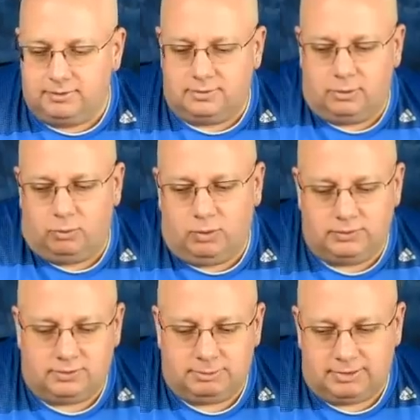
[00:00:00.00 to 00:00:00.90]
so
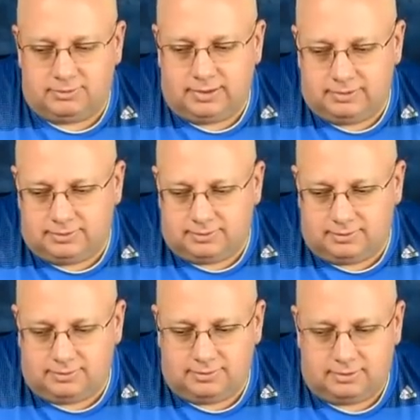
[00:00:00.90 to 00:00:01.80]
what's the best
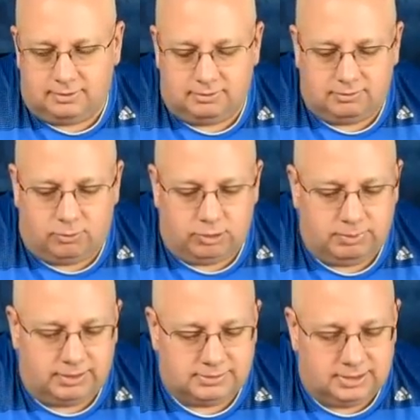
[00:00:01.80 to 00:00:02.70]
lenses for the
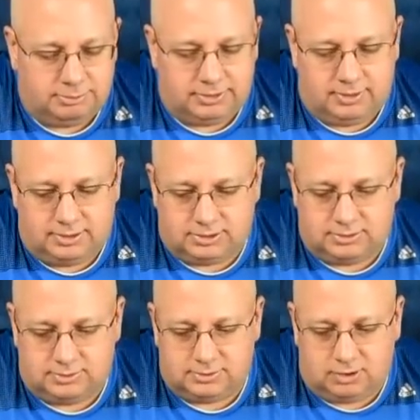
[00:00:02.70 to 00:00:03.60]
best
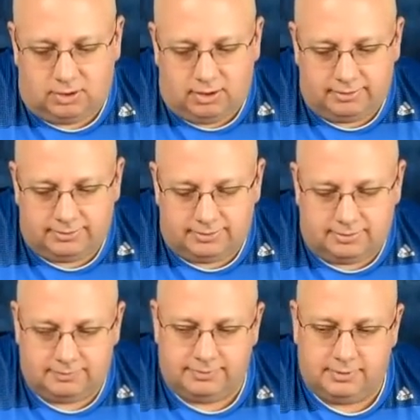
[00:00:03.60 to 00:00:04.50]
applications cost